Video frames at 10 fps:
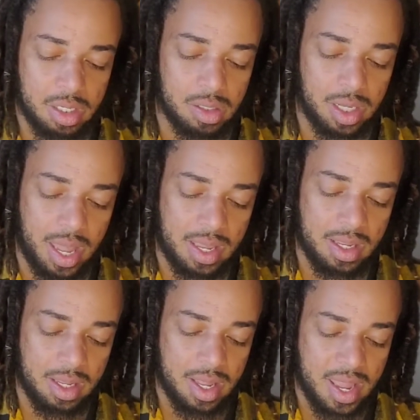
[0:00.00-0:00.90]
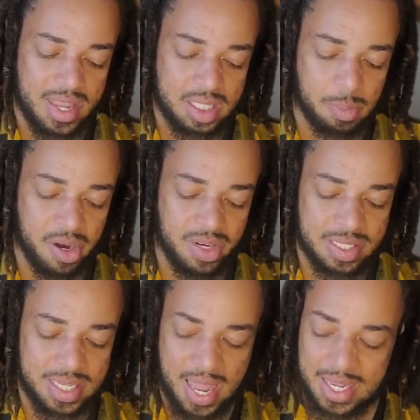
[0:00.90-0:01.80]
okay? And spirit is
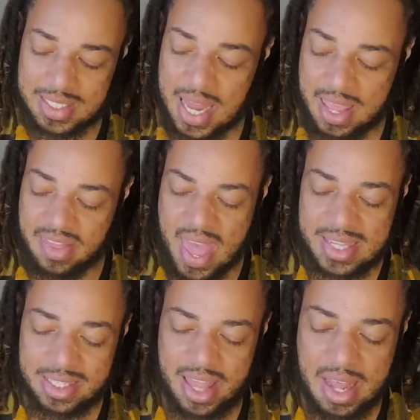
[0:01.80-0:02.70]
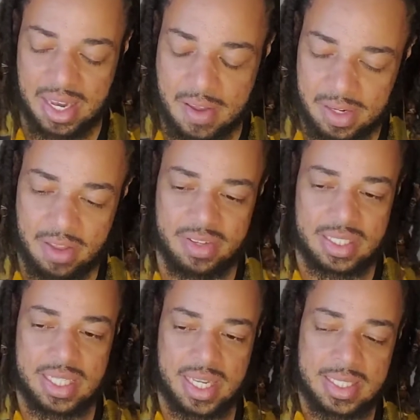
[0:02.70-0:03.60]
saying it's like that that level of
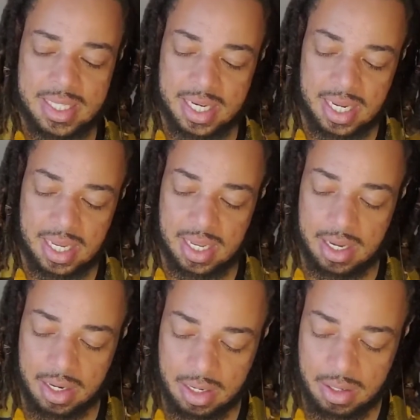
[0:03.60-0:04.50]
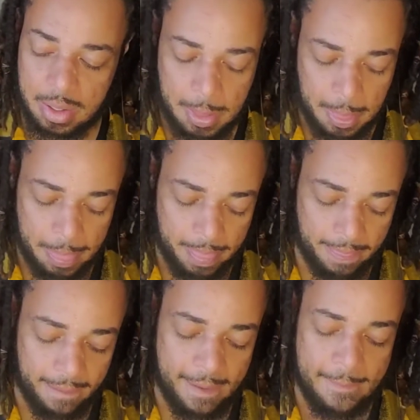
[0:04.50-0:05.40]
intensity here
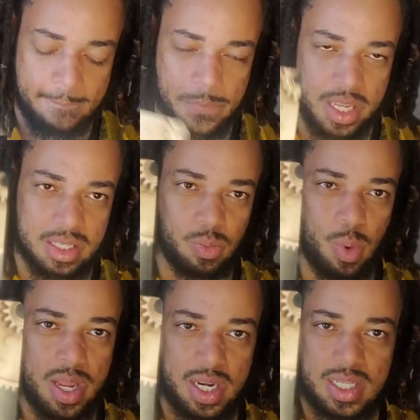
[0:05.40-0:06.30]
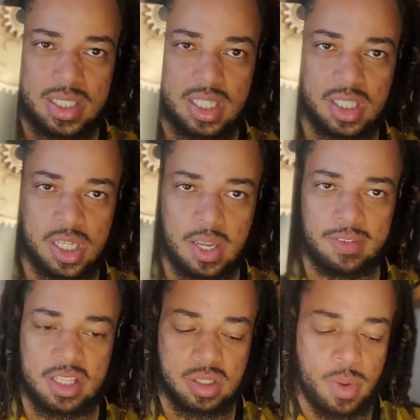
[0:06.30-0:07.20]
okay, is what needs to
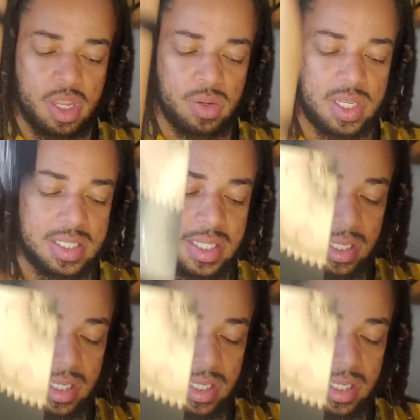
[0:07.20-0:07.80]
shift. It's what you need to